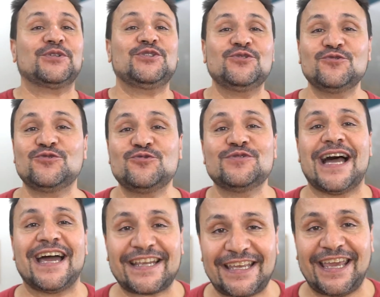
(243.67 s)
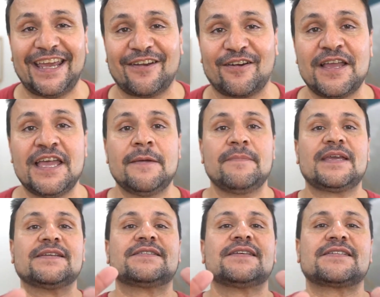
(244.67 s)
You do not care
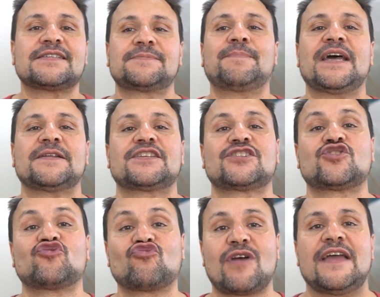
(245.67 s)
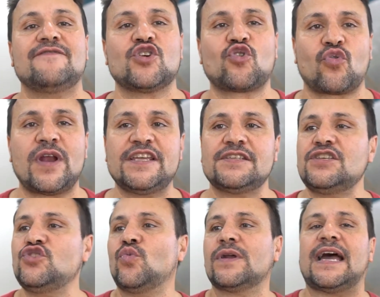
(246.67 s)
because the specs drive you crazy.
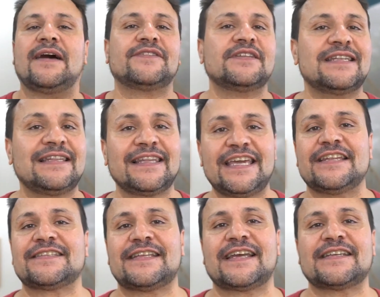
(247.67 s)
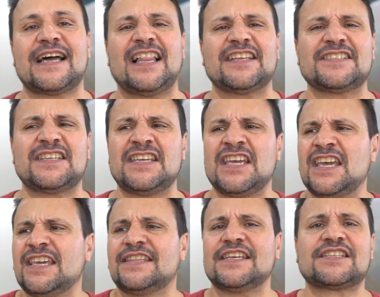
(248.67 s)
You wanna have the latest technology.
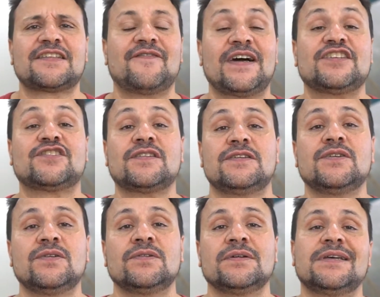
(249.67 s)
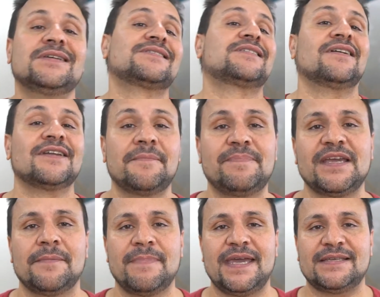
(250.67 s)
This device to you is gonna
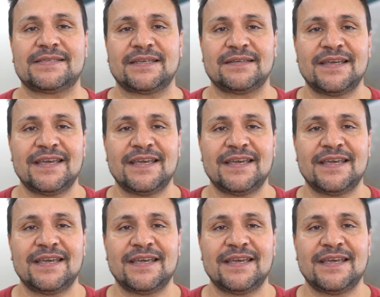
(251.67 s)
be amazing.